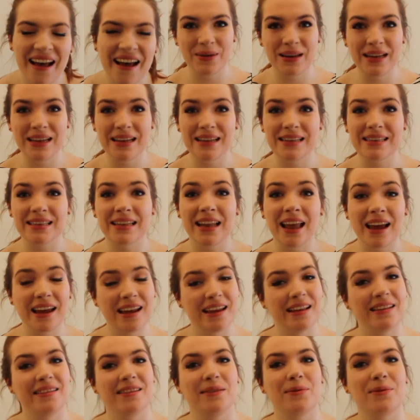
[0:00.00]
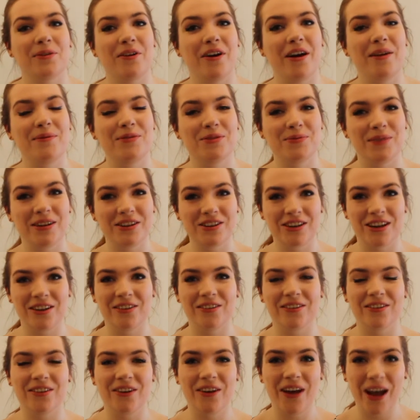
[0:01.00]
Please like and subscribe to my
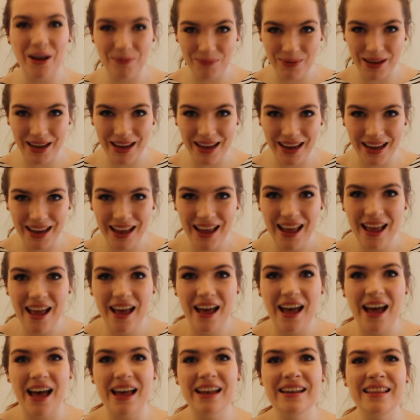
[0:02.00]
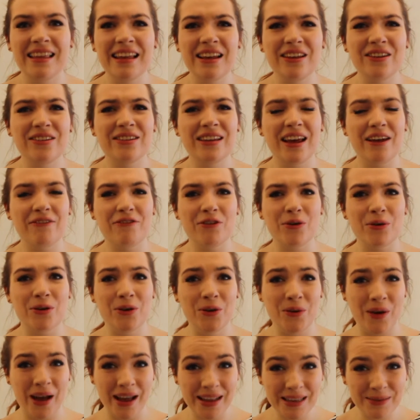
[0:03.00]
channel, So Happy, and thank you to everyone
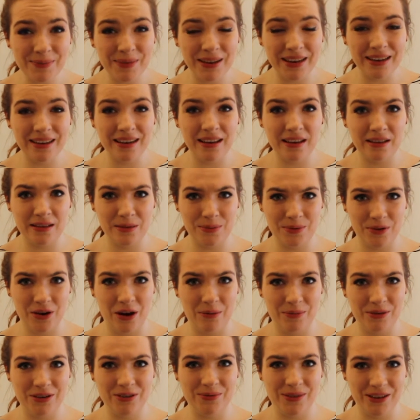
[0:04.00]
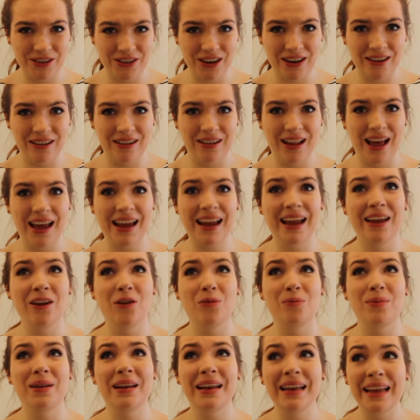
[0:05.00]
who has been subscribing to my channel. I
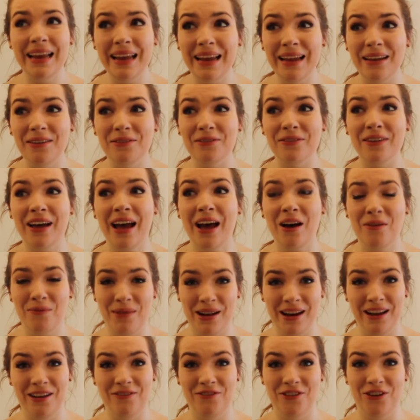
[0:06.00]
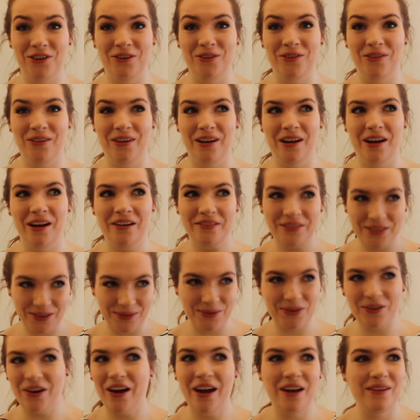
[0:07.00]
cannot believe how many of you have
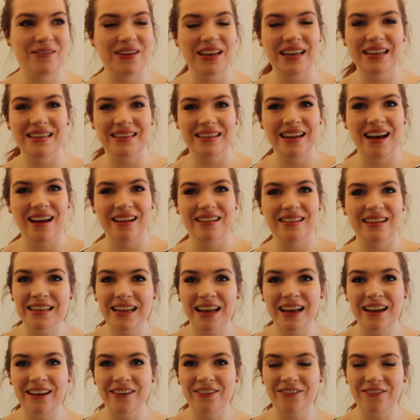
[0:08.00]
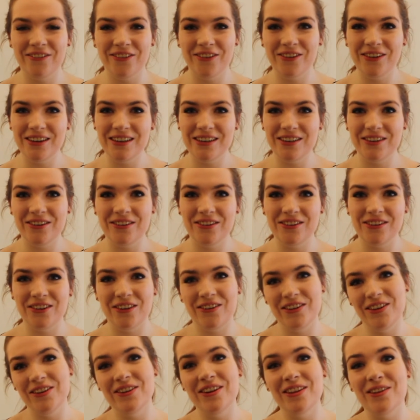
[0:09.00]
subscribed. It's nuts. I look forward to
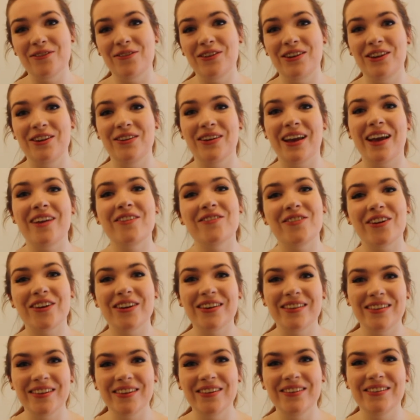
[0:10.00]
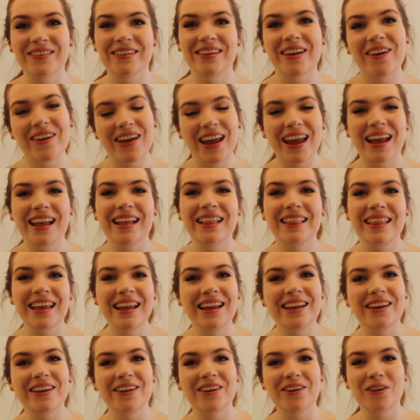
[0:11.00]
showing you another video again very soon. Okay,
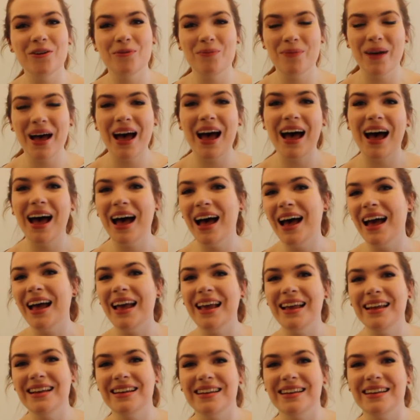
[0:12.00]
thank you. Bye.